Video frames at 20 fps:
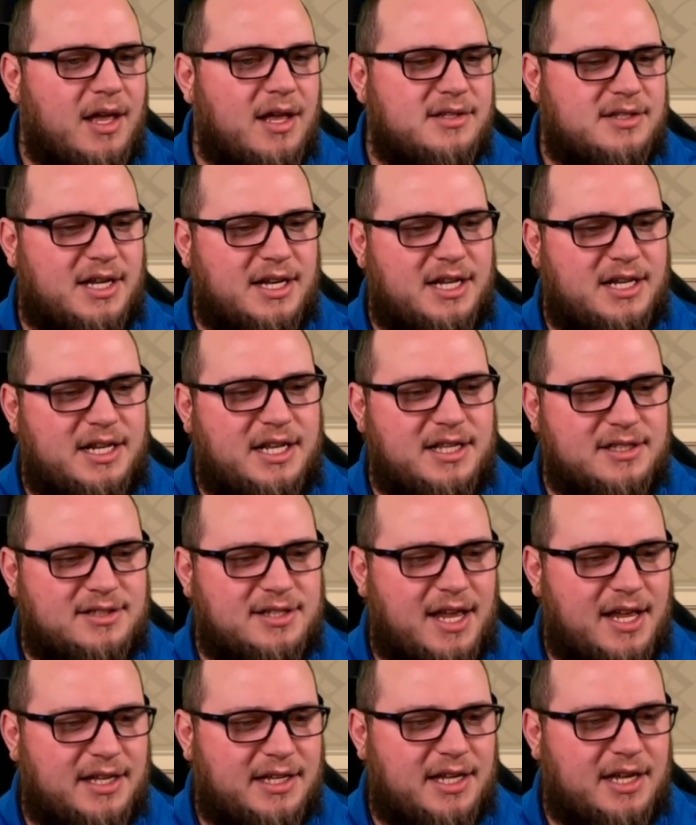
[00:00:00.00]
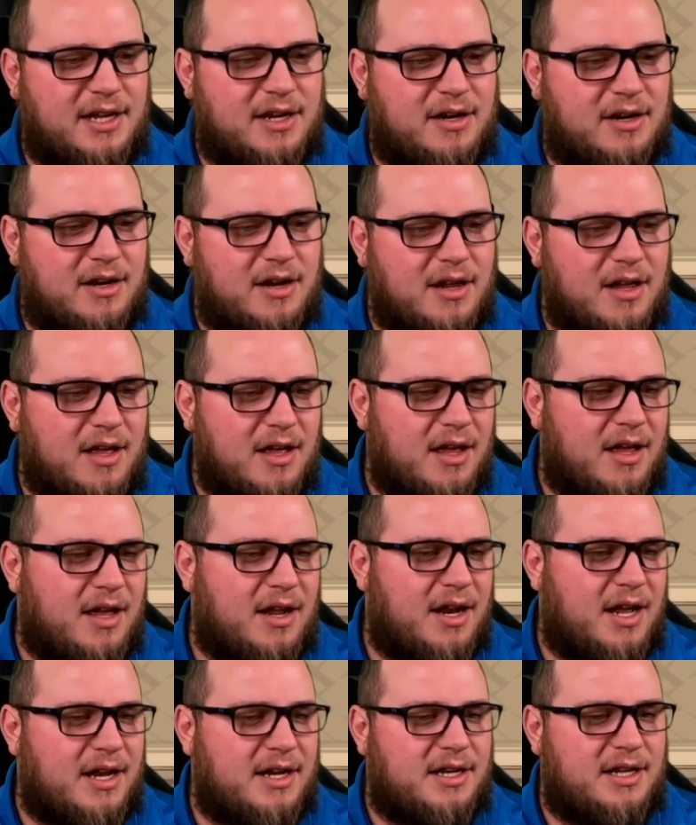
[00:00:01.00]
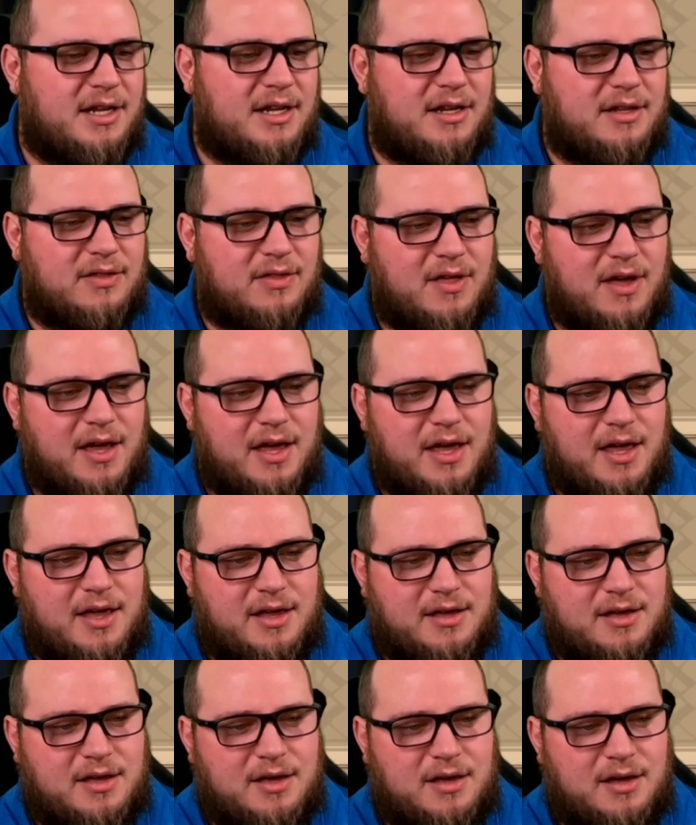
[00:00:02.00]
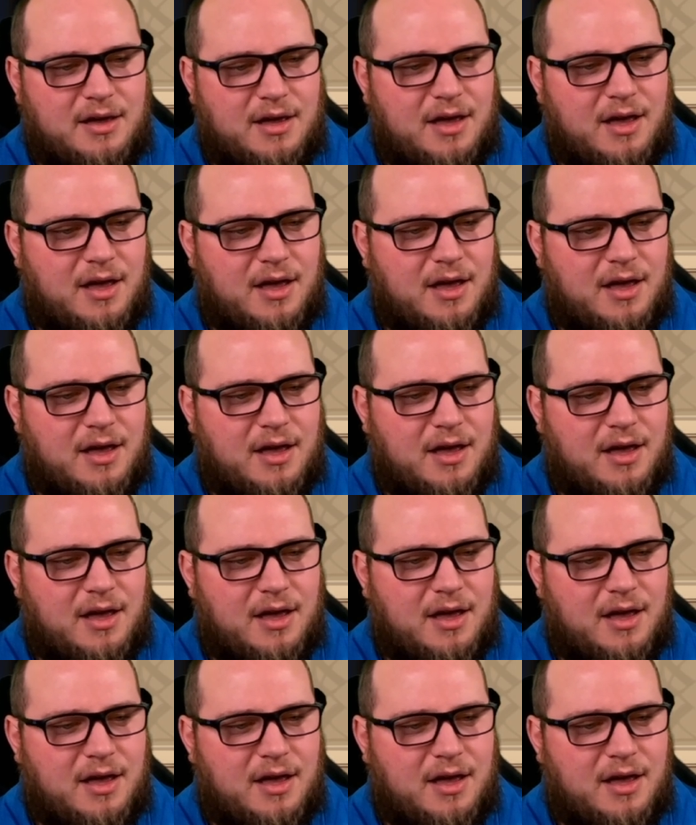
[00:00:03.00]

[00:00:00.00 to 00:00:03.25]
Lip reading: is I need insight gear and I need like